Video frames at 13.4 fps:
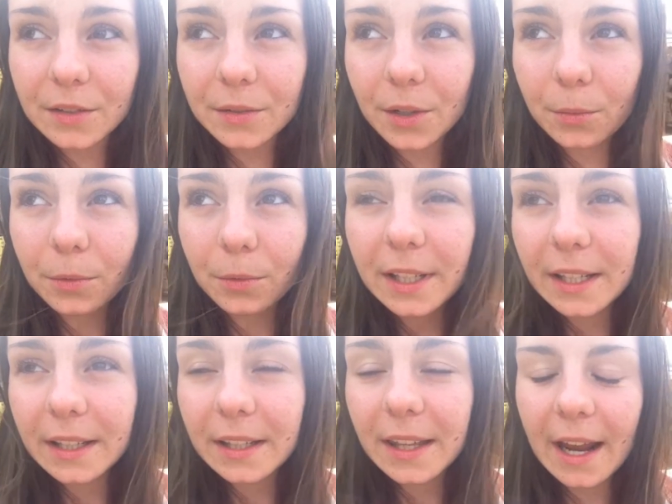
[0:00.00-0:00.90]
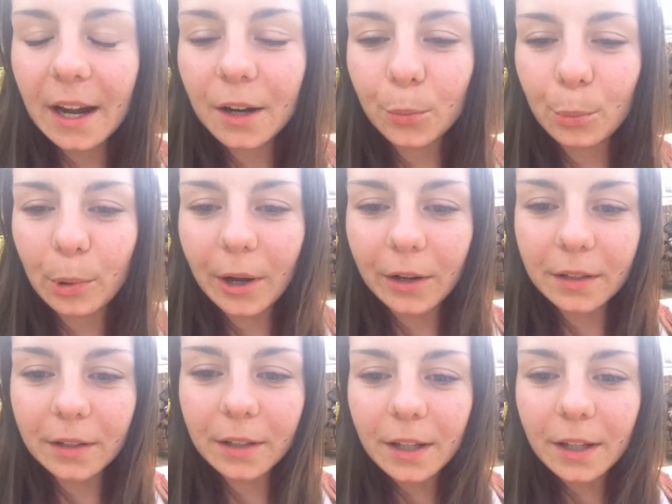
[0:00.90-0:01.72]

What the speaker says: don't really care about,